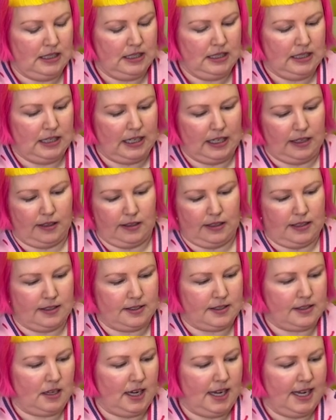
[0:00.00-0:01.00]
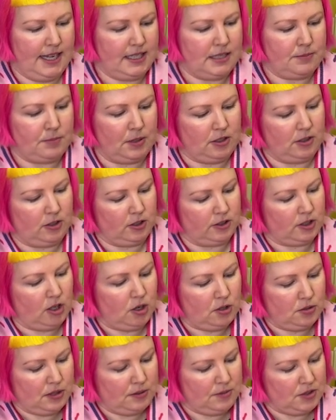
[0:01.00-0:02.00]
and the sides, but you've got the
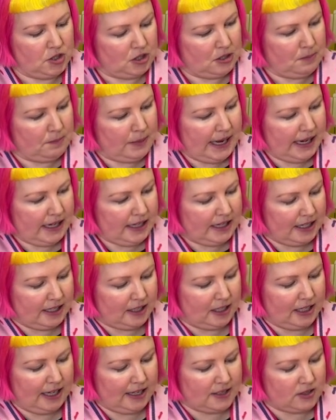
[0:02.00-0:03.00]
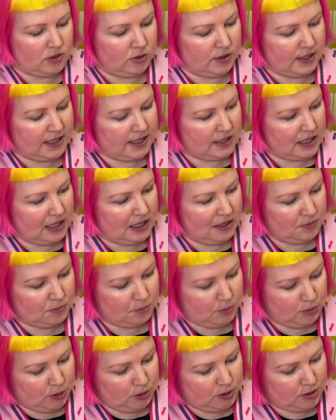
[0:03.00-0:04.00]
whole image on the back, and it has all these
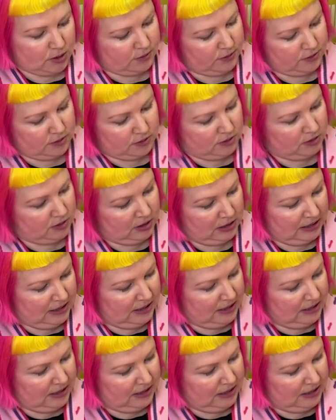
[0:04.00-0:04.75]
beautiful